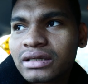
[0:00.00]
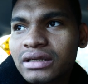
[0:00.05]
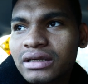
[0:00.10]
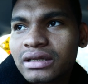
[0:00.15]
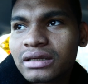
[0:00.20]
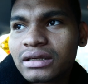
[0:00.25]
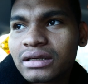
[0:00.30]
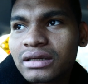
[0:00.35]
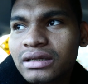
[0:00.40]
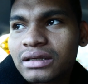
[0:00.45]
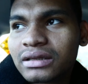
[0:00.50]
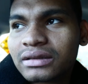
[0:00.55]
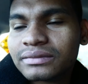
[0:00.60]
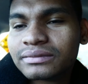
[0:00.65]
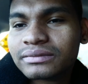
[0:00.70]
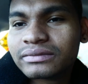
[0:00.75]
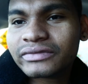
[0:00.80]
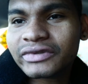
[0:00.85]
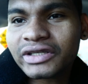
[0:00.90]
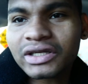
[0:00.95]
And
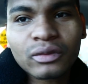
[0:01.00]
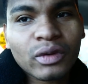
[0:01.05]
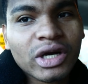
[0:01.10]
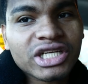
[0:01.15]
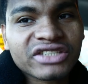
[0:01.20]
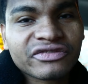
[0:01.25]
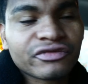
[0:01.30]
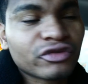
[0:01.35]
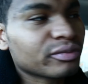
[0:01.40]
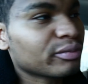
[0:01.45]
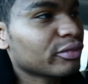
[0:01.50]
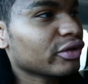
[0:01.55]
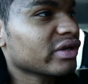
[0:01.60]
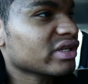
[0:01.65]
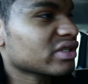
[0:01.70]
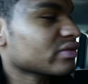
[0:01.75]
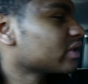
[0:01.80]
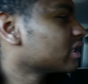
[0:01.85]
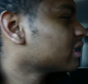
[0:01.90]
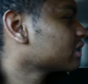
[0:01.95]
we're gonna watch a football
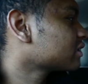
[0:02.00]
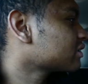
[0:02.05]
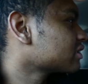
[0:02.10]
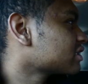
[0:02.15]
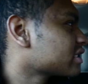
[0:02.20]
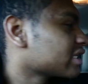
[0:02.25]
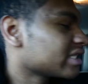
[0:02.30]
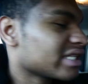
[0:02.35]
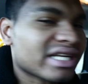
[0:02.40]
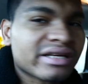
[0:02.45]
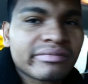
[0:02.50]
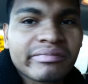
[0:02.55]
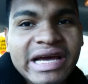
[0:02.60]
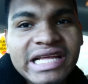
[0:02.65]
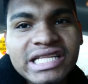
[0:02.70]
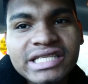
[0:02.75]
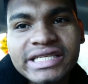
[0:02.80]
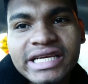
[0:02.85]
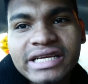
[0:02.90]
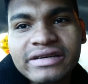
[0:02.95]
as well, because I think
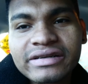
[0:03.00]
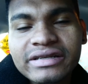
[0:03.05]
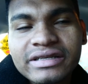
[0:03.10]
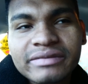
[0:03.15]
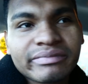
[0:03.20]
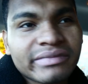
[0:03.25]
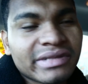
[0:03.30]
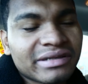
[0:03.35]
Manchester